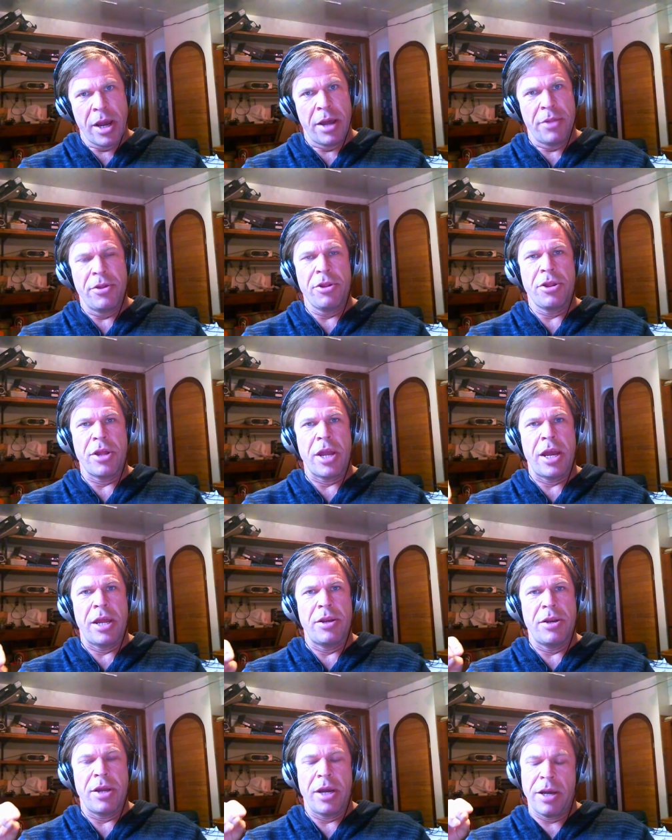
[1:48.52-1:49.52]

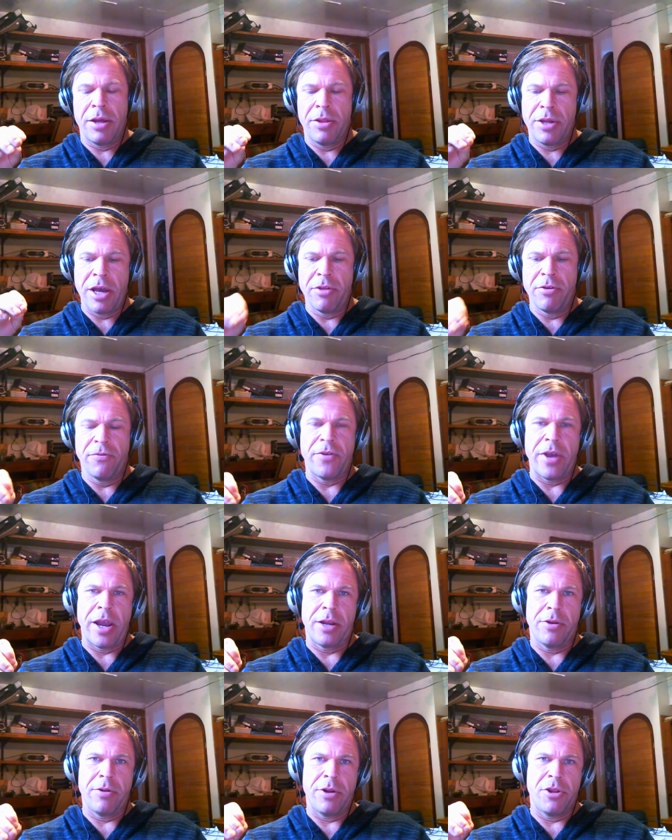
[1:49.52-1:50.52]
The other
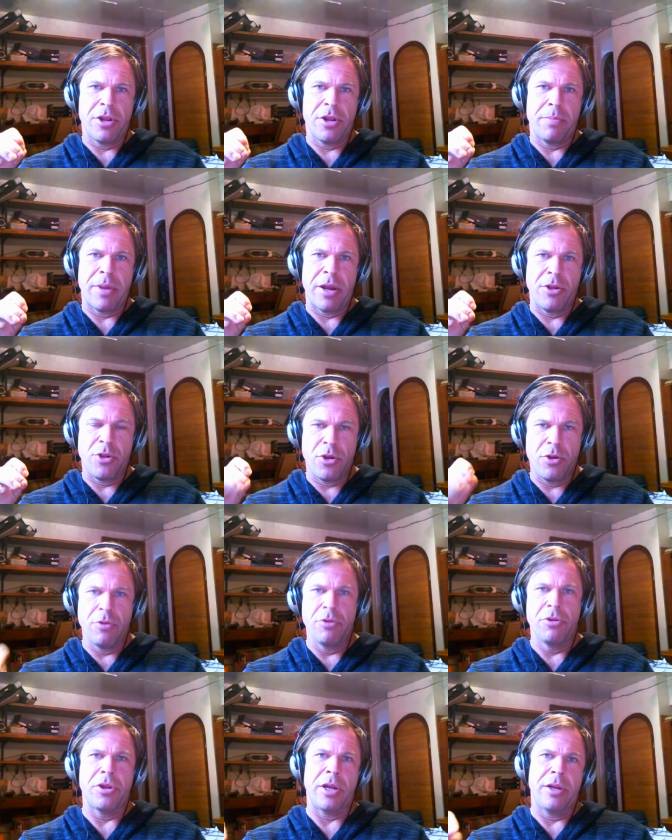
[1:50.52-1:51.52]
factor is that by
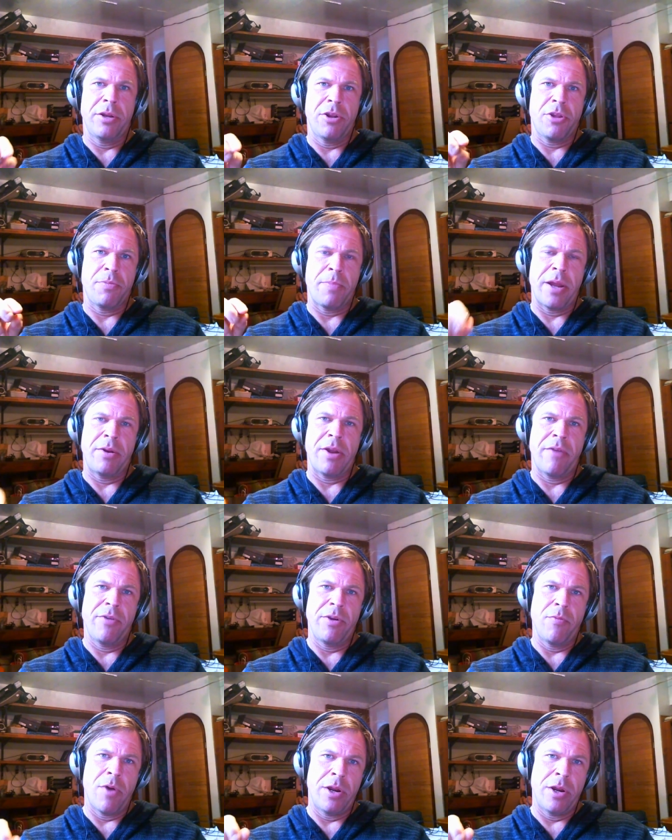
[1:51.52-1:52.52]
choosing to spend
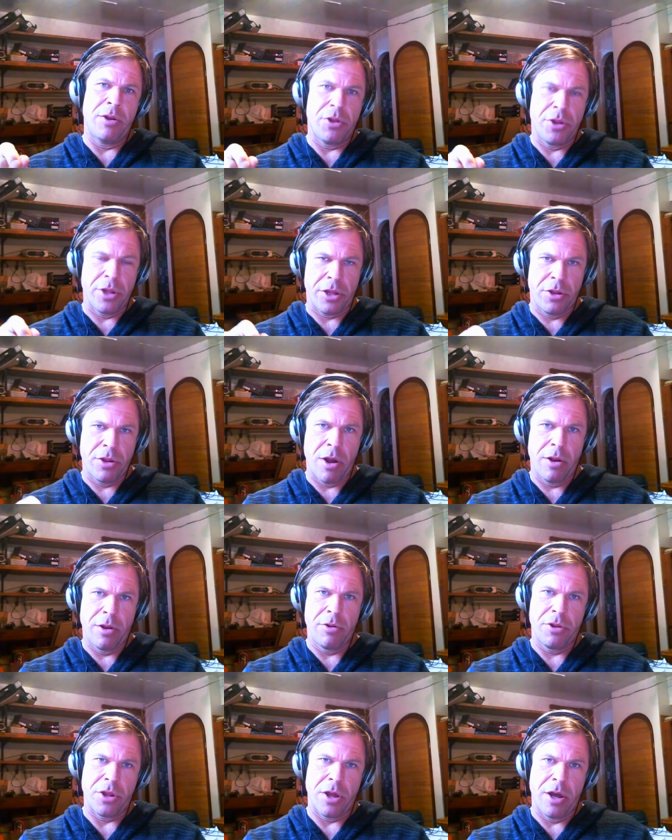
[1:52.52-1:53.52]
every $1 and
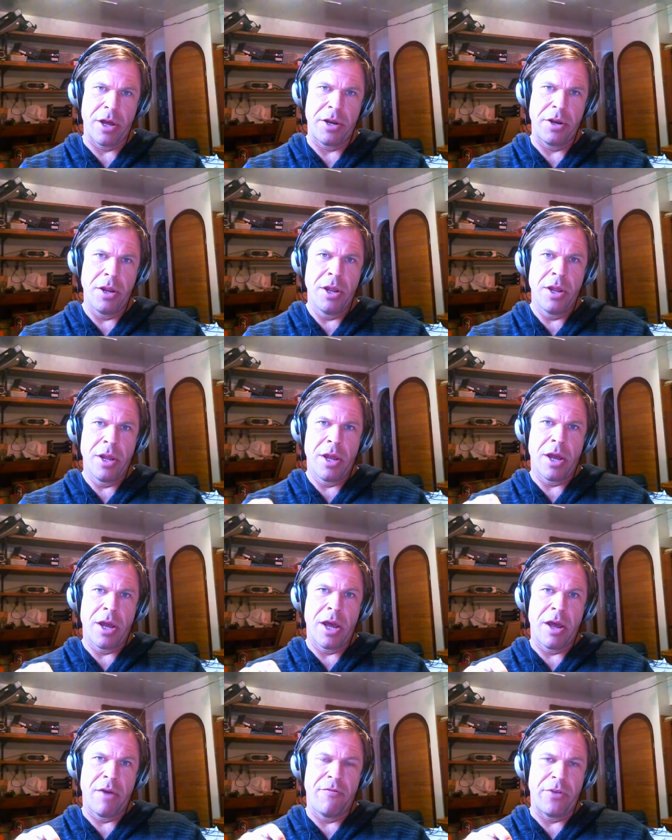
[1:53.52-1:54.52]
$6 on
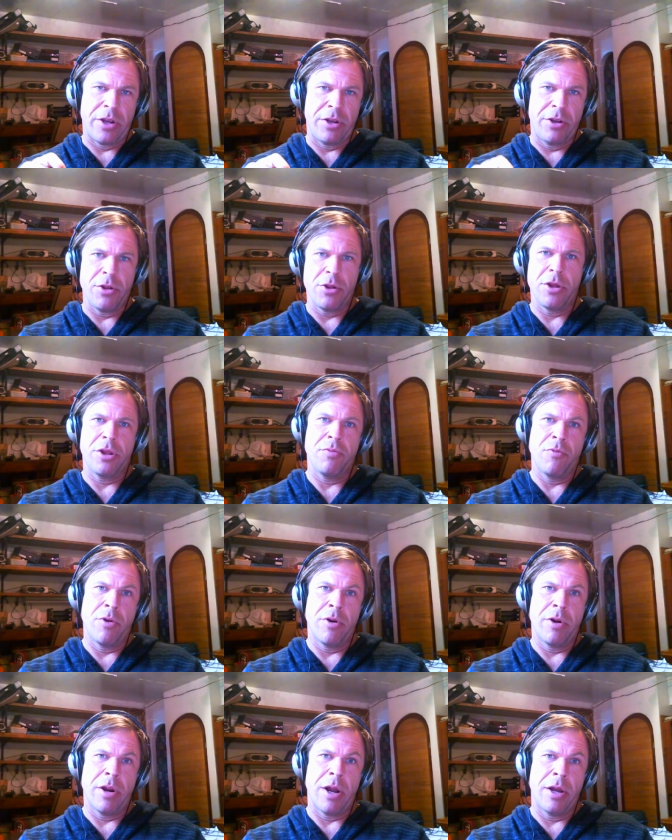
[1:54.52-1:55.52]
a fictitious
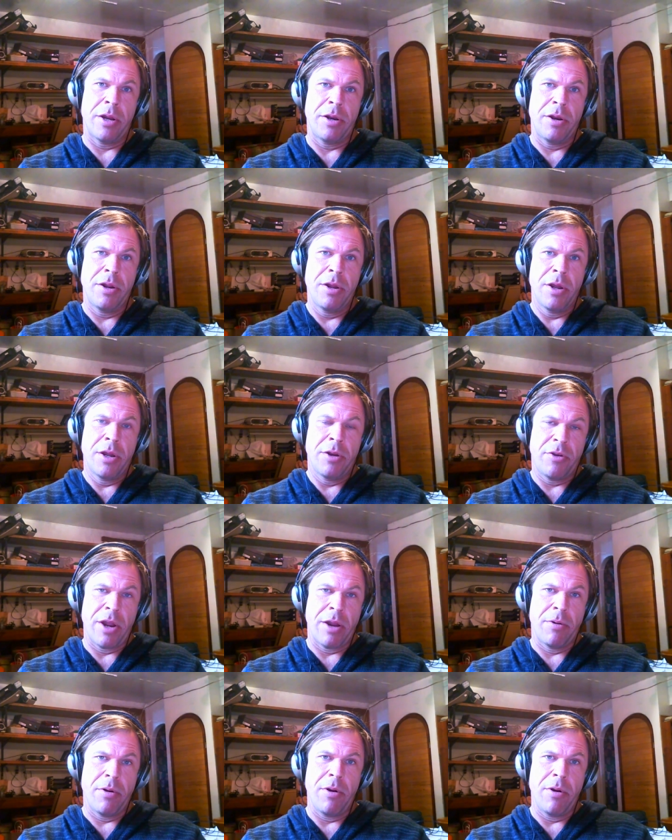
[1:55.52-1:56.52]
war on
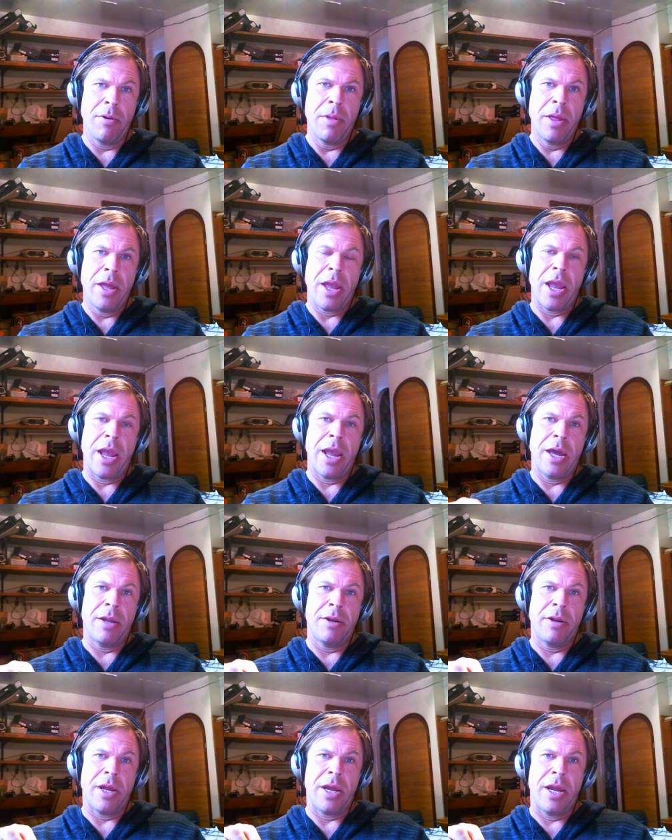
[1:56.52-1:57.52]
terror
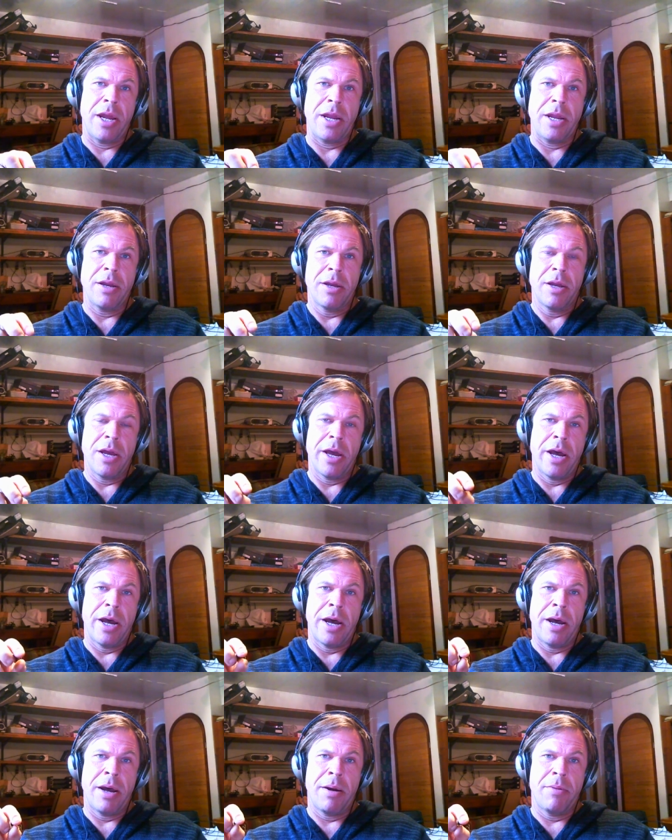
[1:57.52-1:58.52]
and a
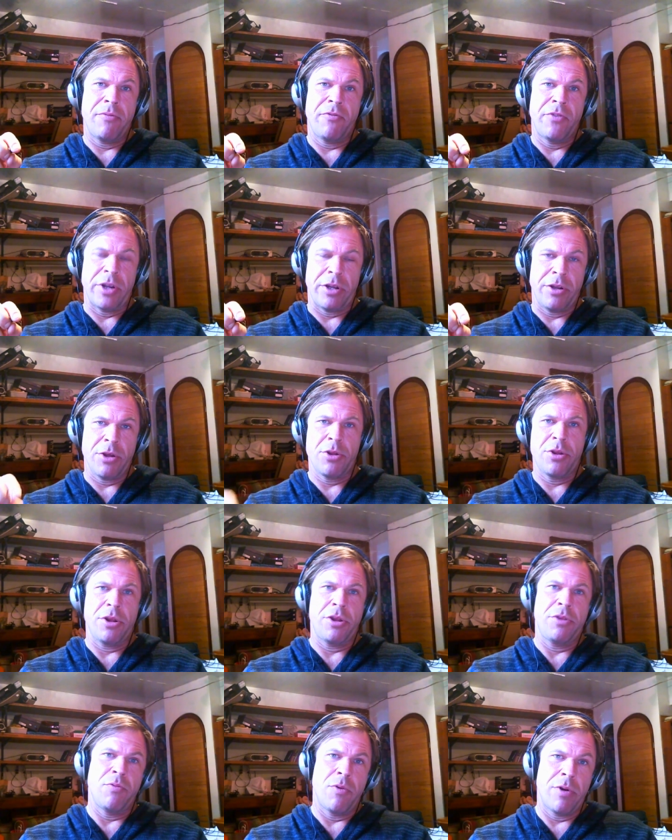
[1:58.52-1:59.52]

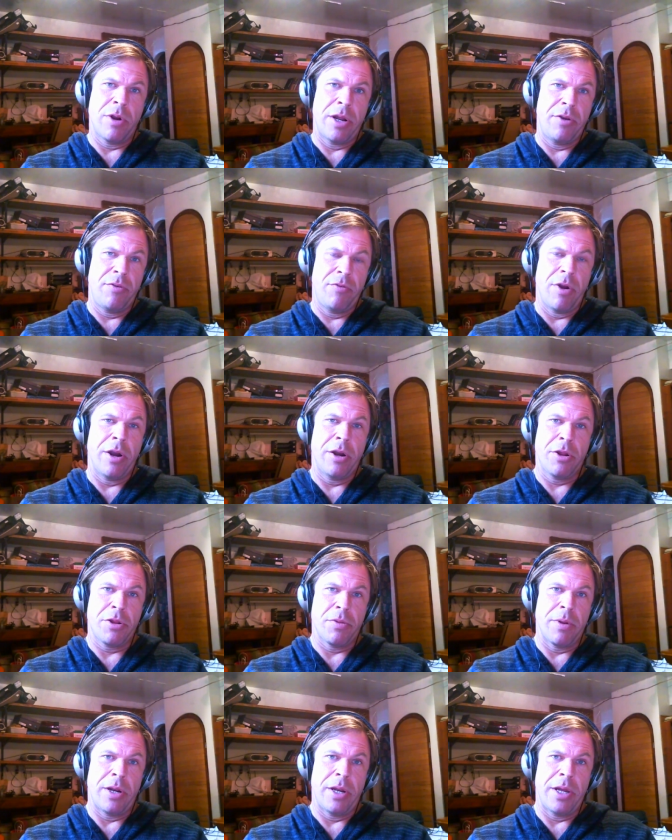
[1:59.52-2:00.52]
fictitious war on
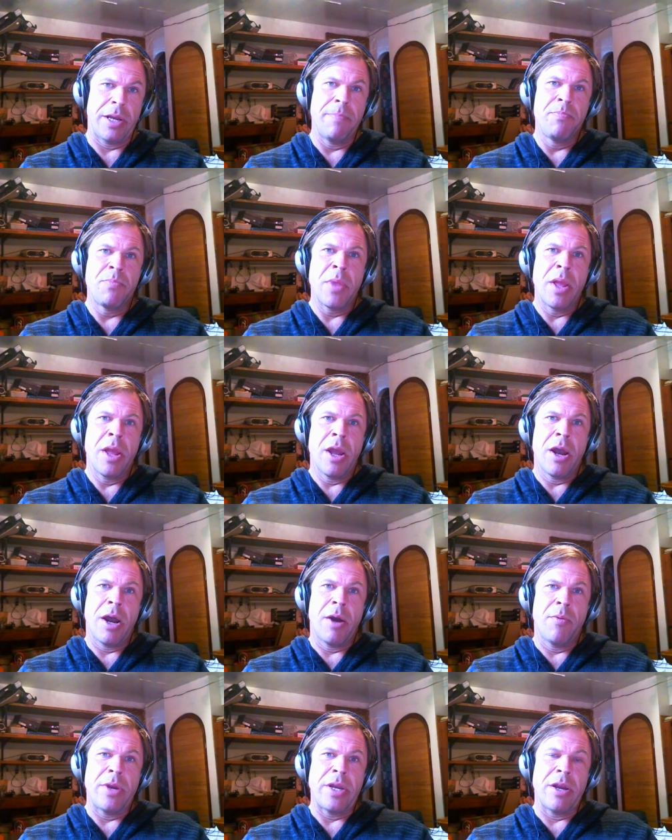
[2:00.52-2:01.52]
drugs, really,
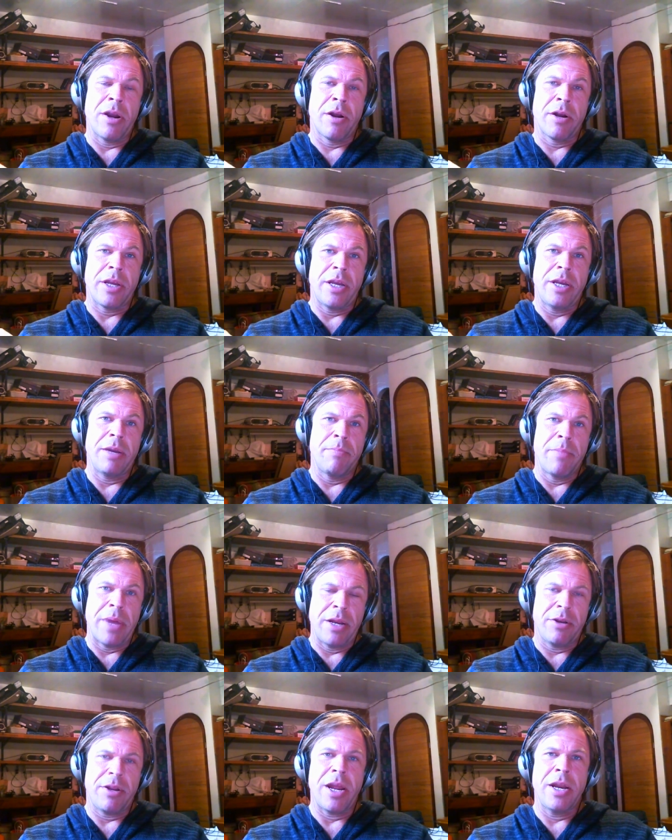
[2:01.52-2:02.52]
we are
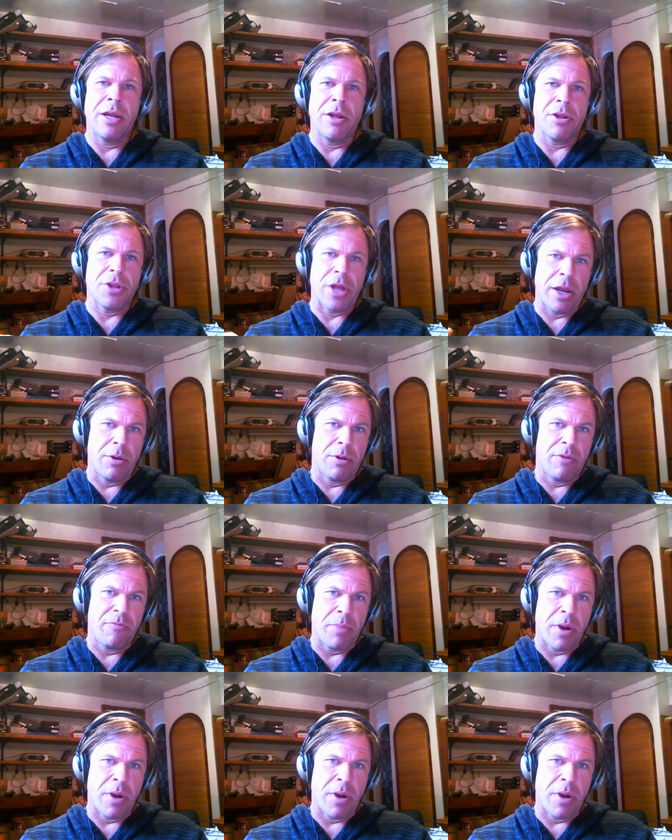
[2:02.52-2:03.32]
maintaining a cycle